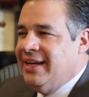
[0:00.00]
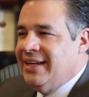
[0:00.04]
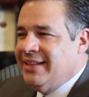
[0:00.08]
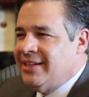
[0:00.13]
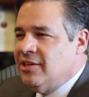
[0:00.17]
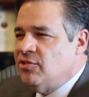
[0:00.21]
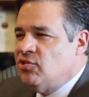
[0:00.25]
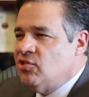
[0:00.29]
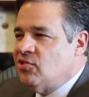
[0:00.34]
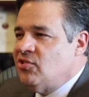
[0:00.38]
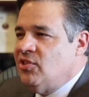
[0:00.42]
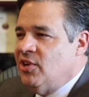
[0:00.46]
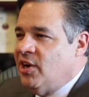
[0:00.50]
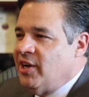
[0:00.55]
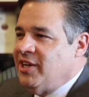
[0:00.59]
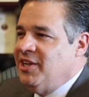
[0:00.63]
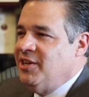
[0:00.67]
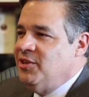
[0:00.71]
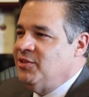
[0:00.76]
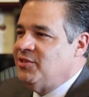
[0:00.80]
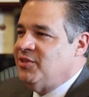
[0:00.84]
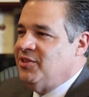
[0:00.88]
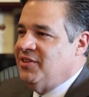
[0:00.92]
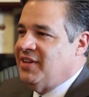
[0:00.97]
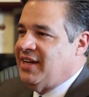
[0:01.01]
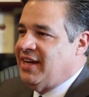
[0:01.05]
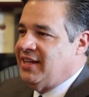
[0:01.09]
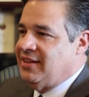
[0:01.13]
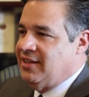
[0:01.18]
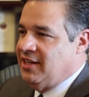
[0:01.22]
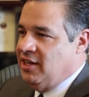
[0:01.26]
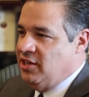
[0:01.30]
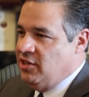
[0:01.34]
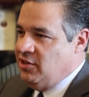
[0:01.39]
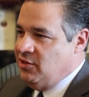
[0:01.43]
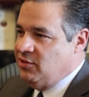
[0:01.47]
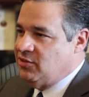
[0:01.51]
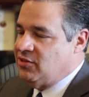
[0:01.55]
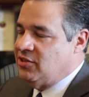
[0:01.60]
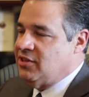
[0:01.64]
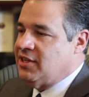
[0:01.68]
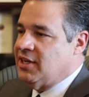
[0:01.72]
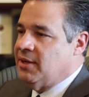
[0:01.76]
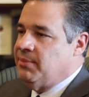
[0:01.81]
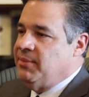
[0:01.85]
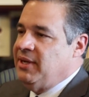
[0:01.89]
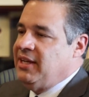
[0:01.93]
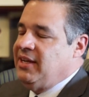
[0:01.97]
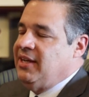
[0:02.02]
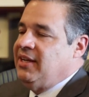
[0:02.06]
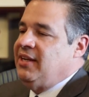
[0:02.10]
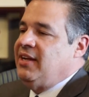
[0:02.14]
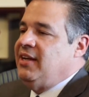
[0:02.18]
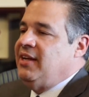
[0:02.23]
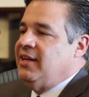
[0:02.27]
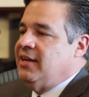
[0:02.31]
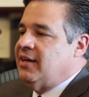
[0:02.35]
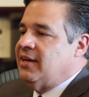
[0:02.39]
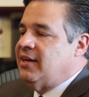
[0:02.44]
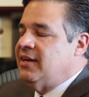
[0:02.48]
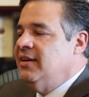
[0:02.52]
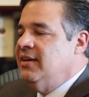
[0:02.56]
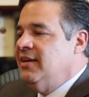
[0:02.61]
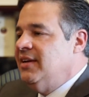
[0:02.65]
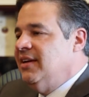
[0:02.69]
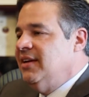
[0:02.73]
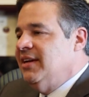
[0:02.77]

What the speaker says: They're just not used to that. They're used to coming in here